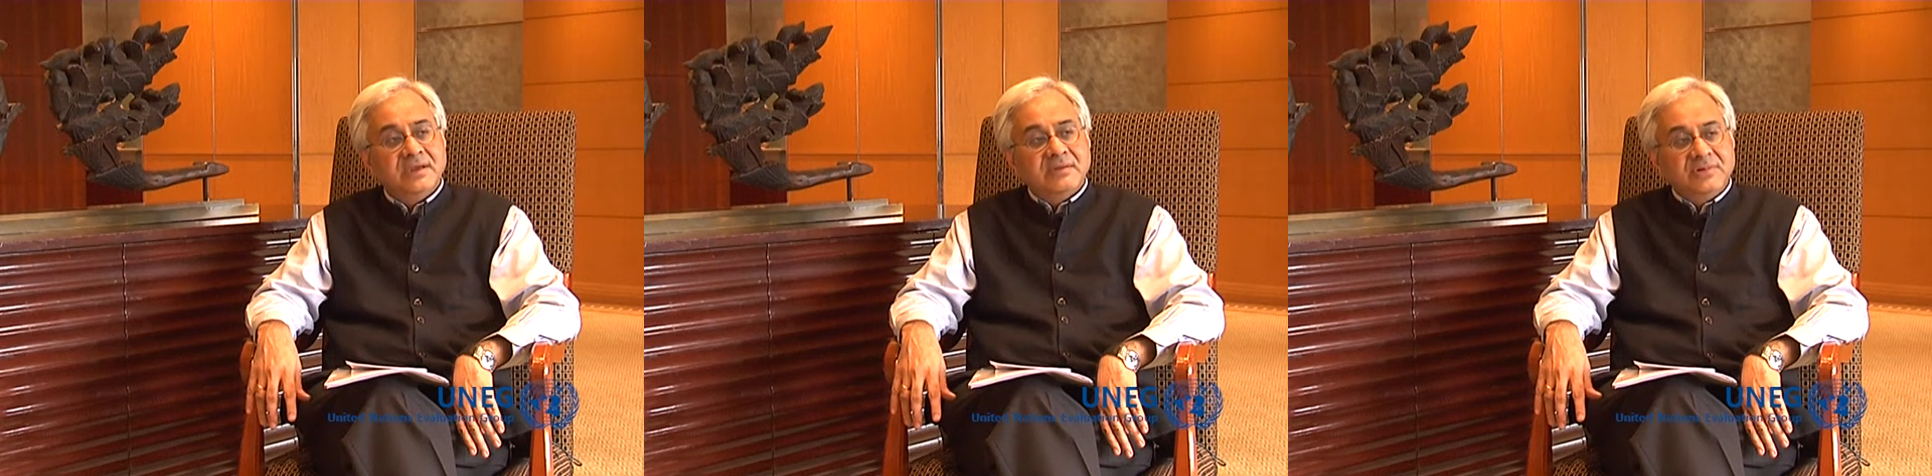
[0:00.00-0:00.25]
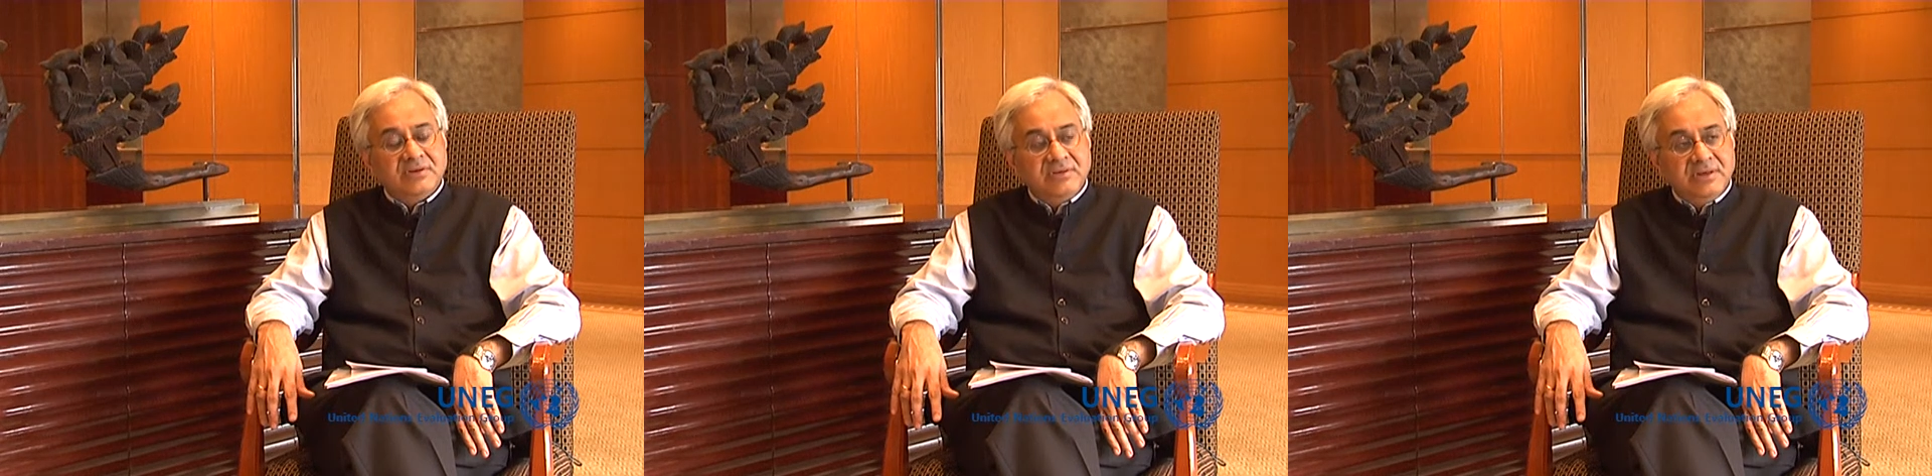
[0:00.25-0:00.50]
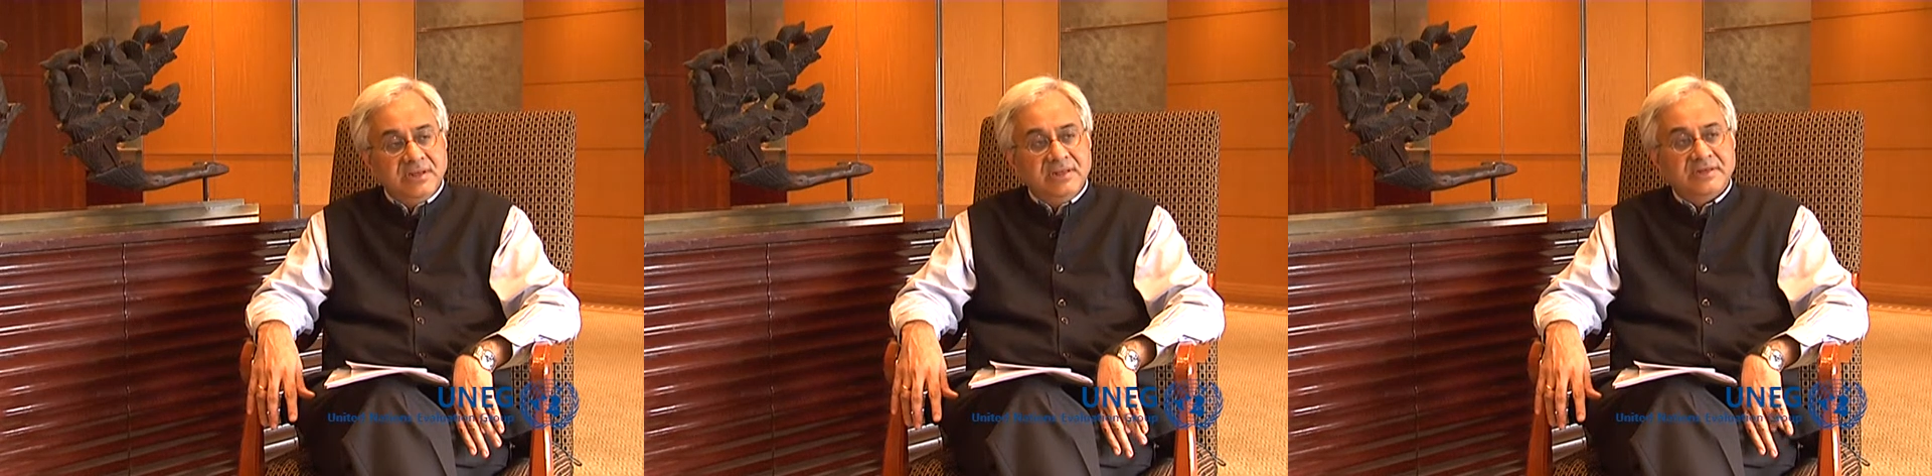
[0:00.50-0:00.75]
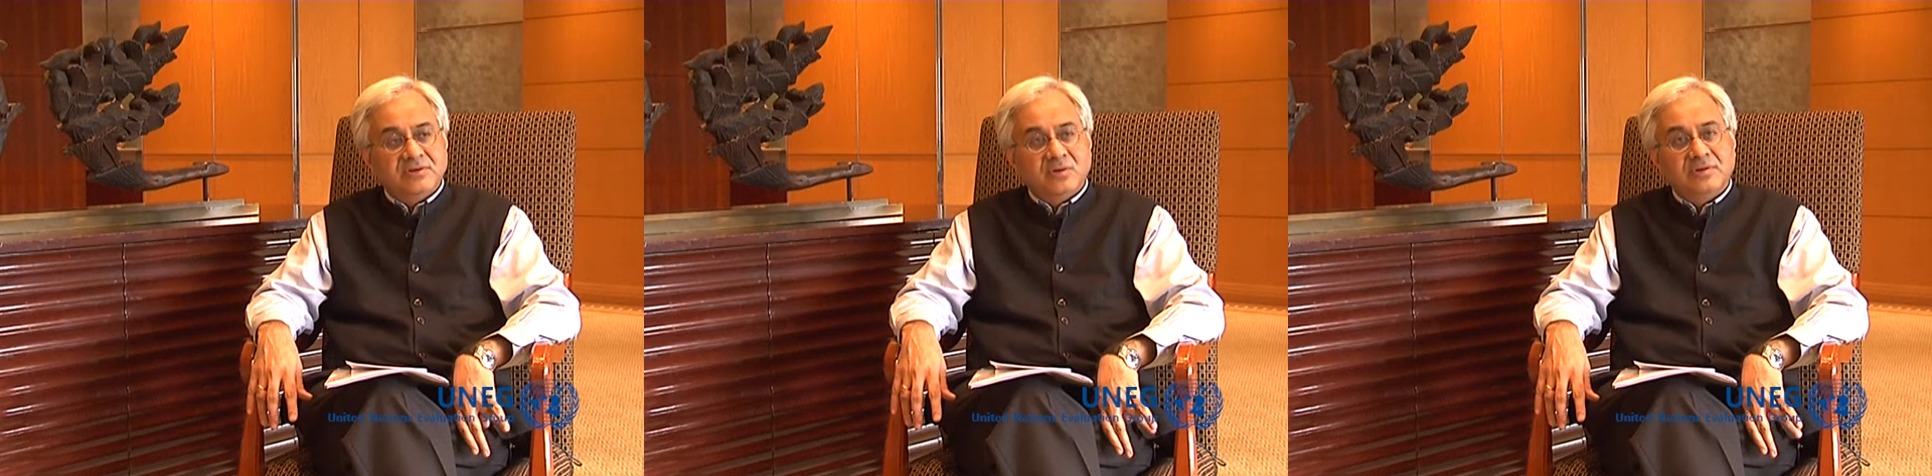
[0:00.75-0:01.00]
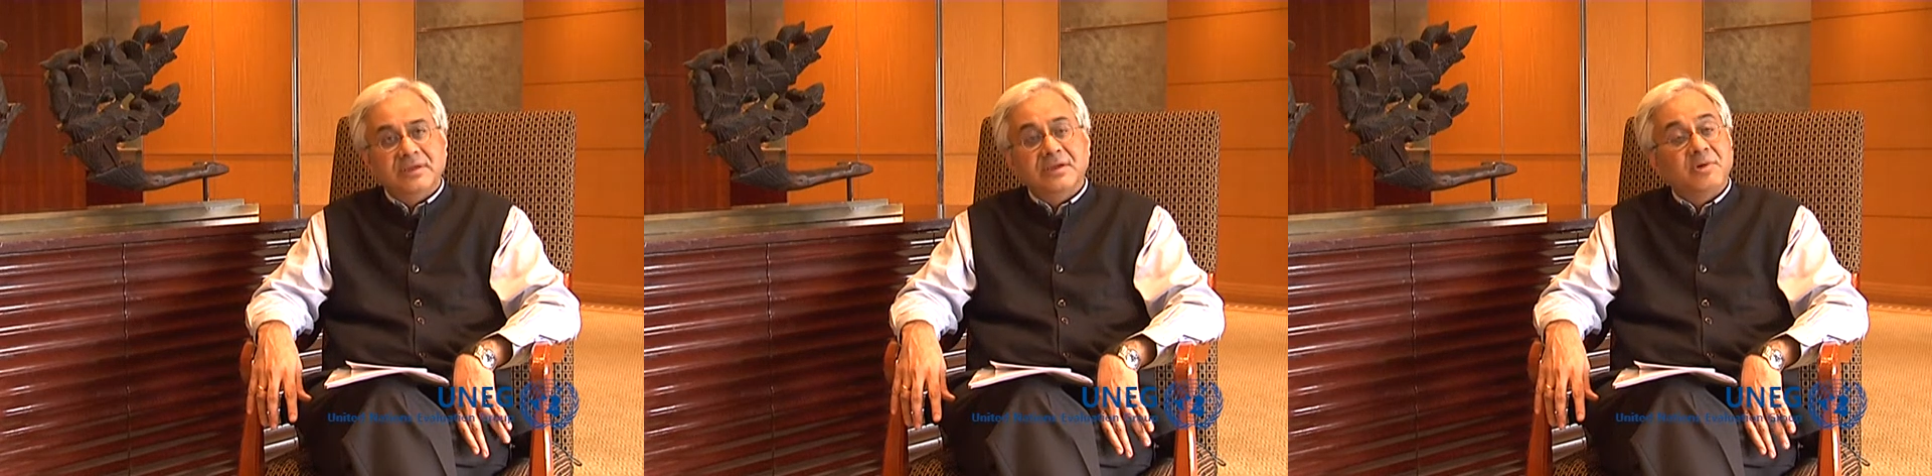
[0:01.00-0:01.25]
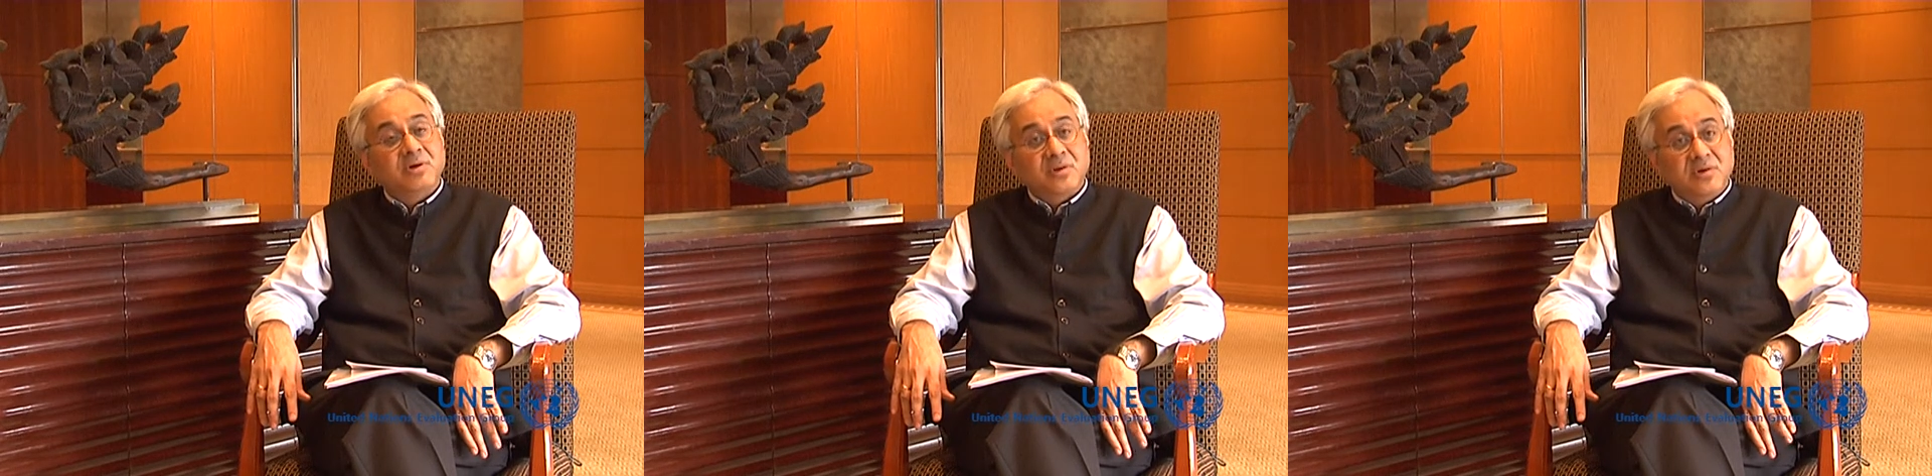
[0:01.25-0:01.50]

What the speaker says: we're really talking about